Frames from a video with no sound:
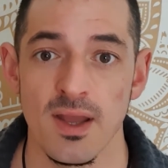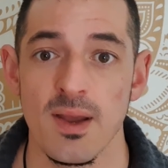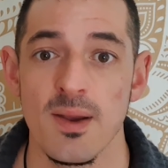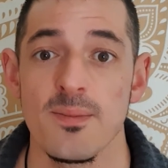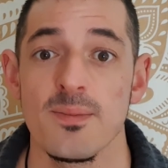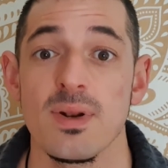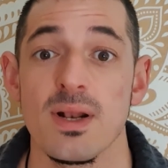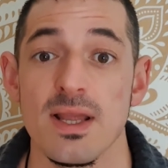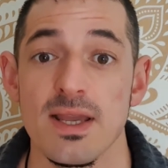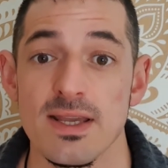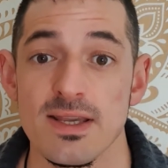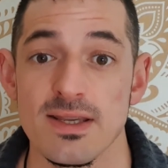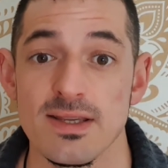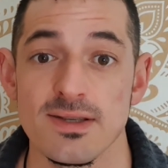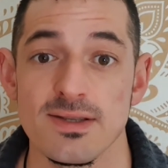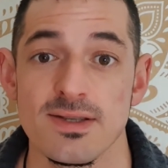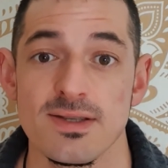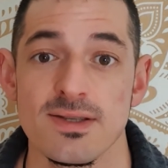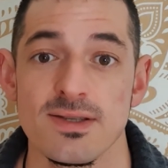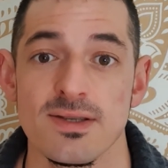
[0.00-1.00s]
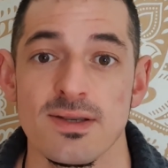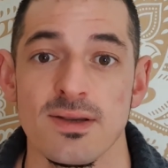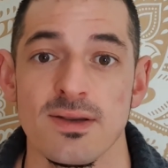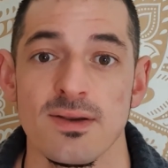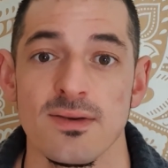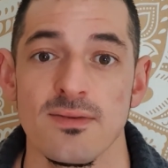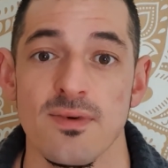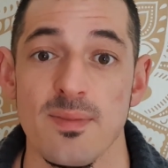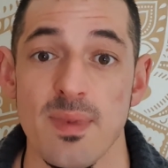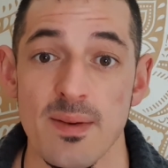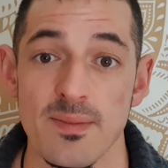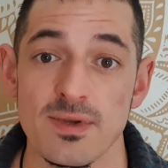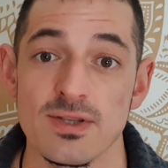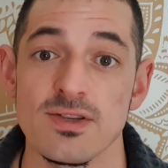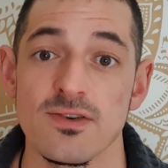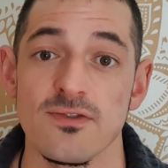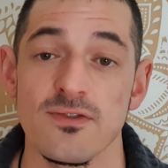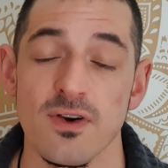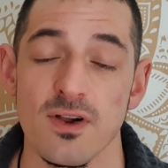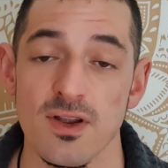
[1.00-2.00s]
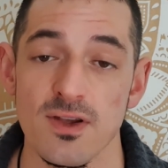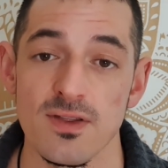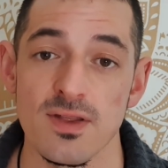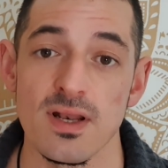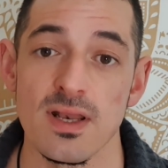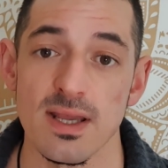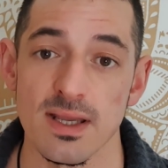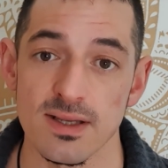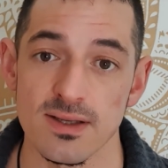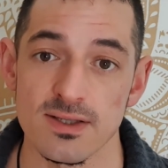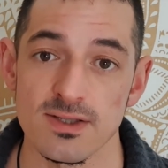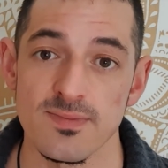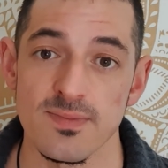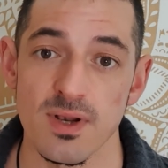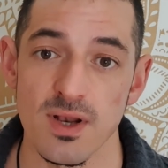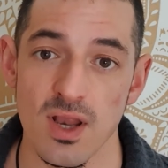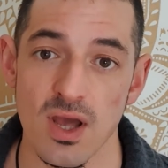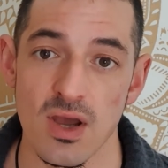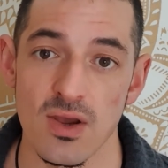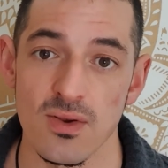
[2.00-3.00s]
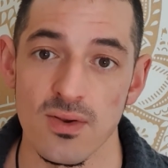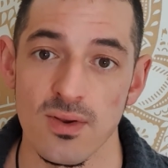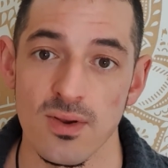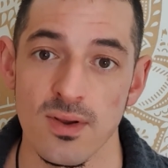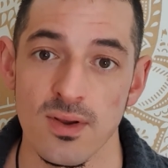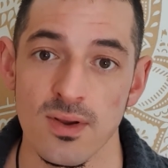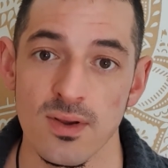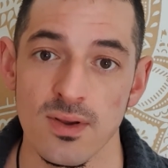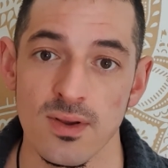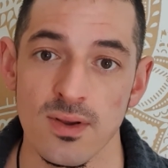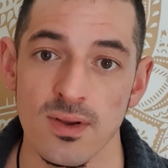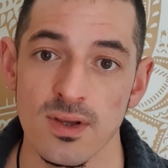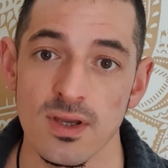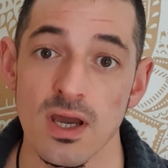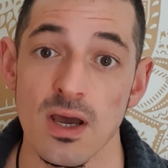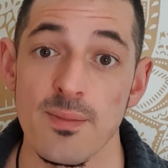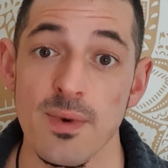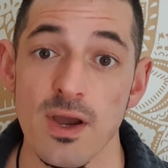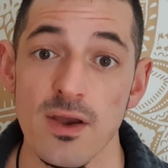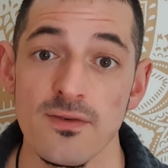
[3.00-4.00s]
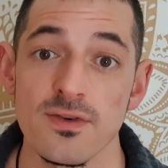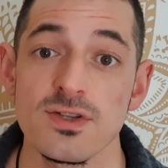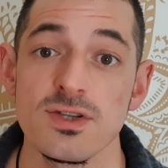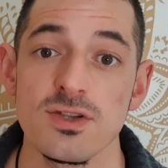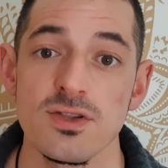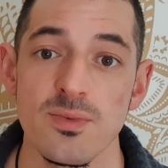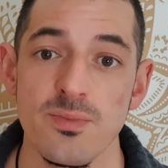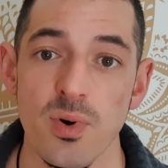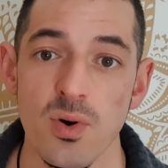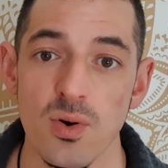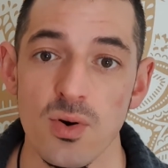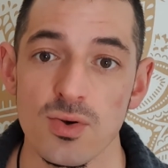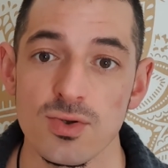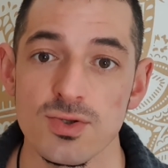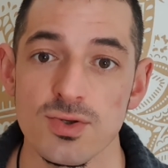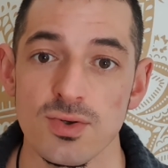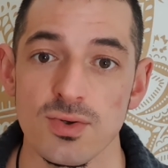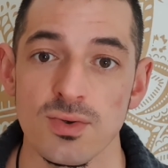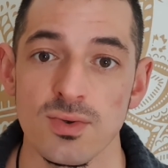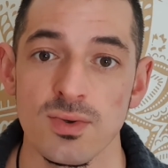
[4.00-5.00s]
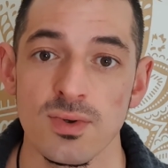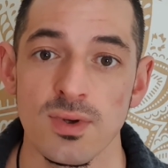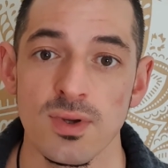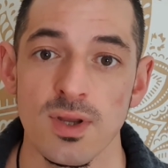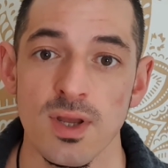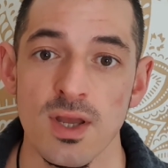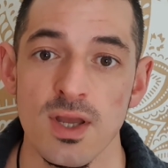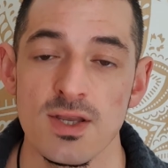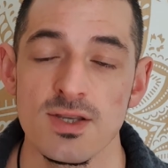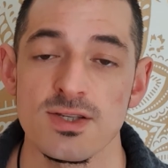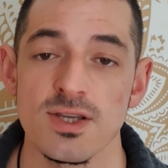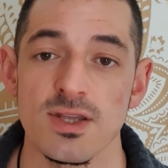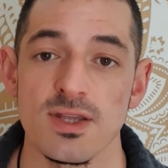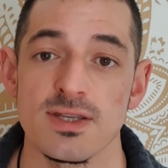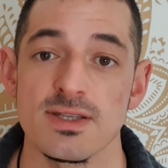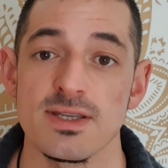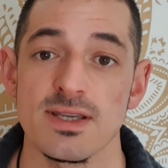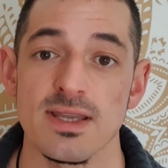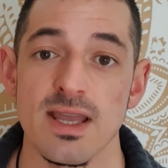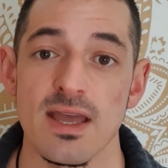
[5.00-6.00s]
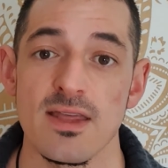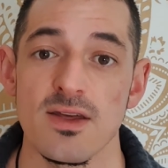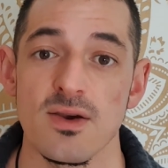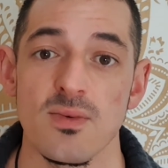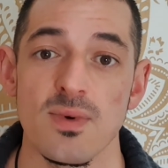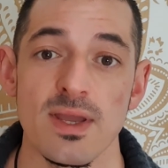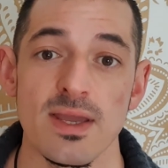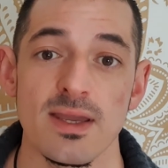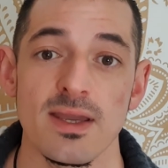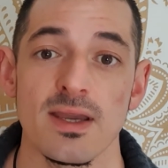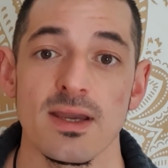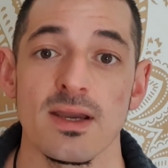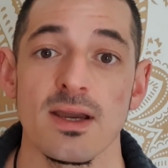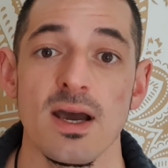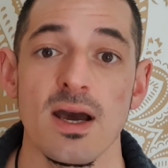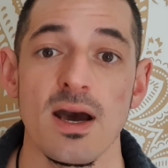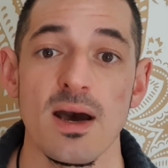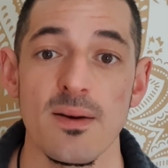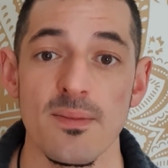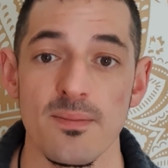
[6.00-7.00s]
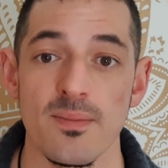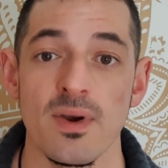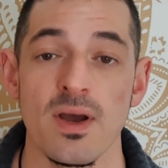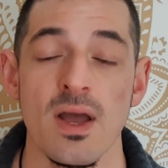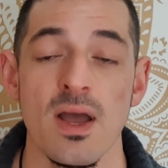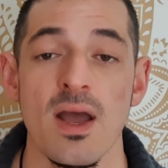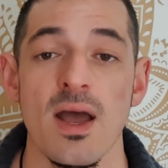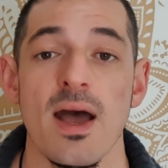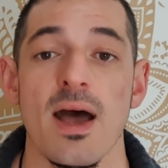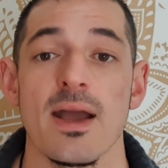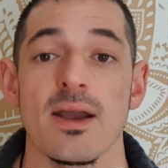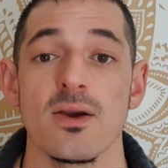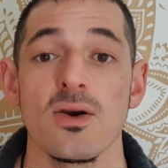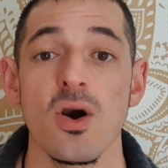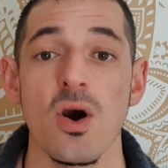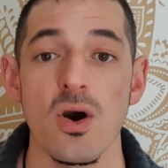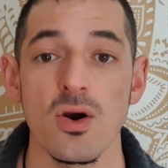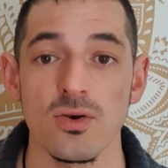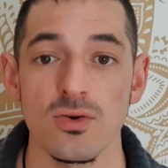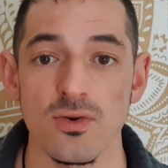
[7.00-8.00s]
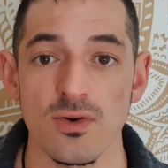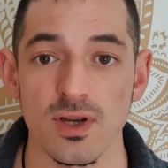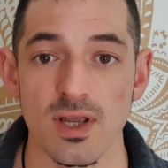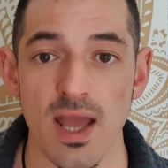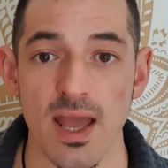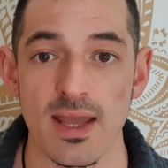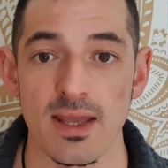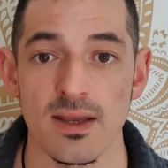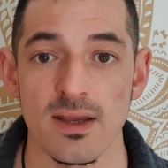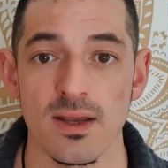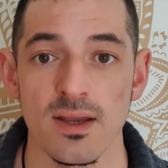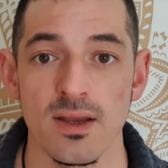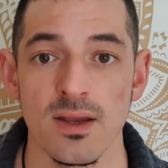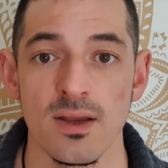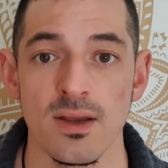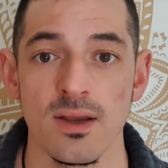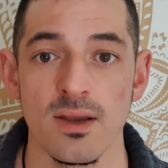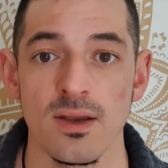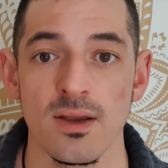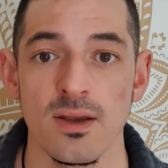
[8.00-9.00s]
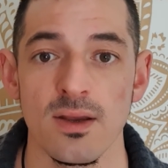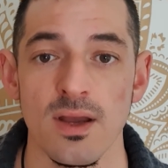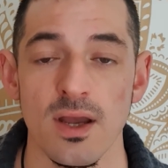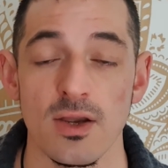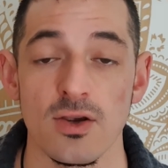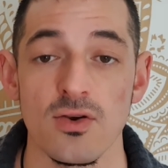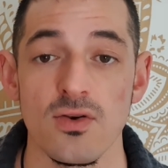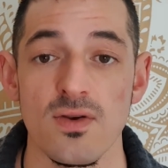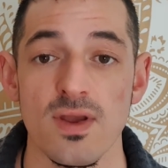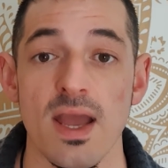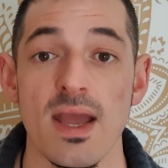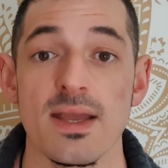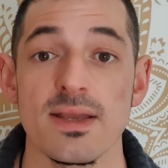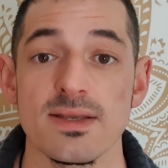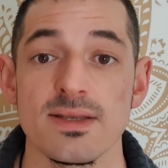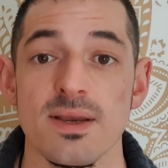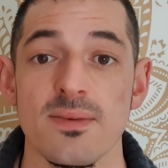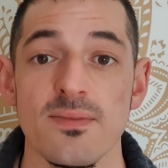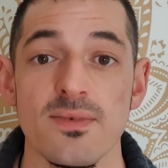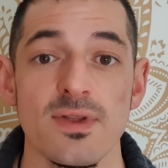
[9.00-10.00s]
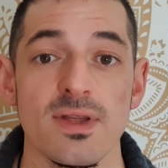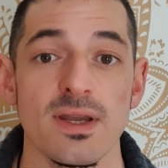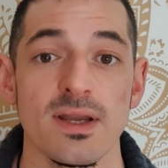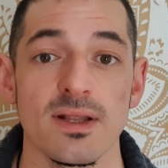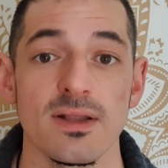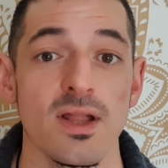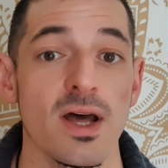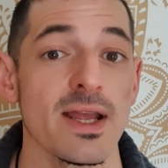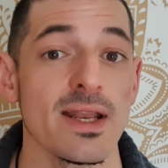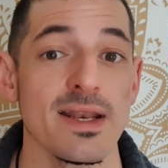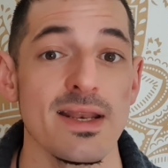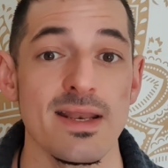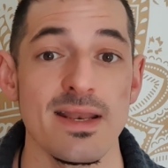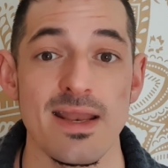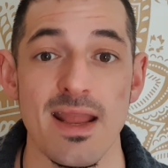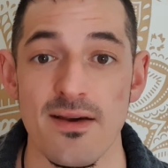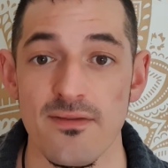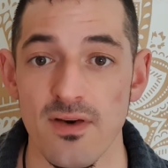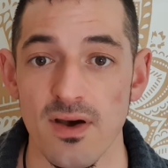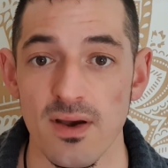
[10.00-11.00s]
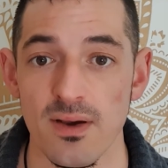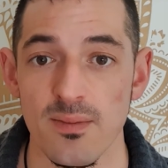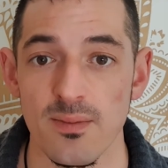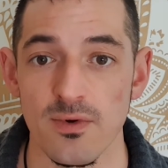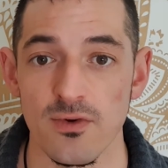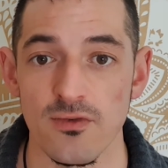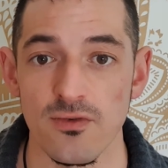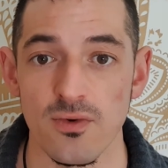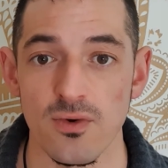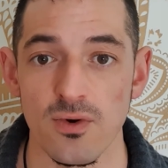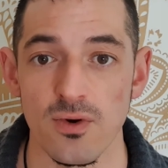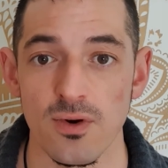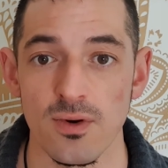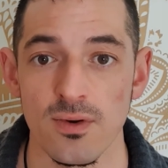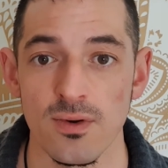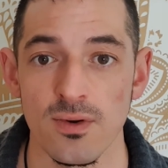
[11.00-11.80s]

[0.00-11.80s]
please remember to follow the links below. Come over to the portal so that together we can come and congregate and create something like never before.